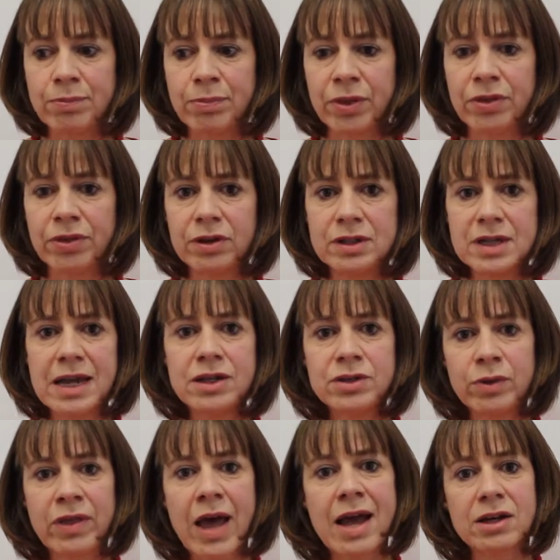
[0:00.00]
but the danger
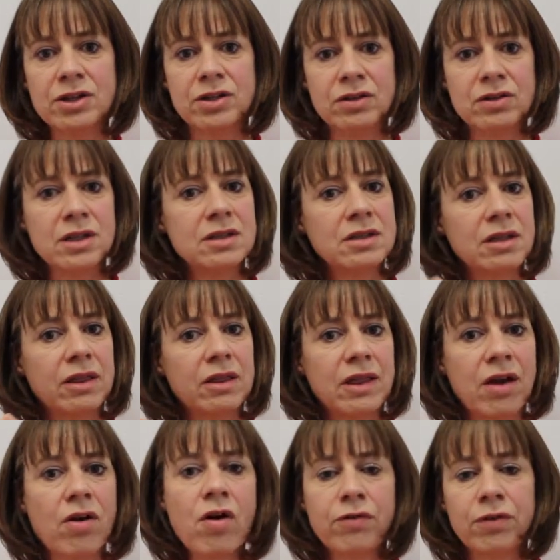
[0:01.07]
with actions is that
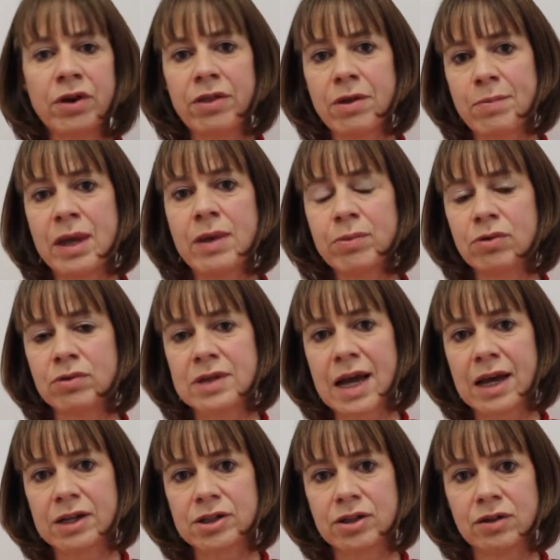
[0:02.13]
they're often other people's
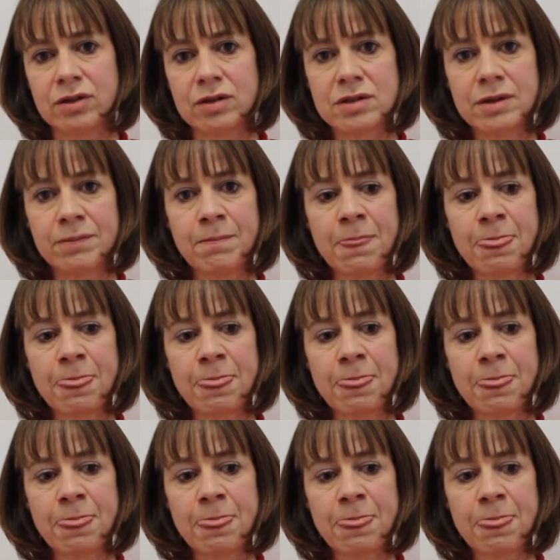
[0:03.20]
actions.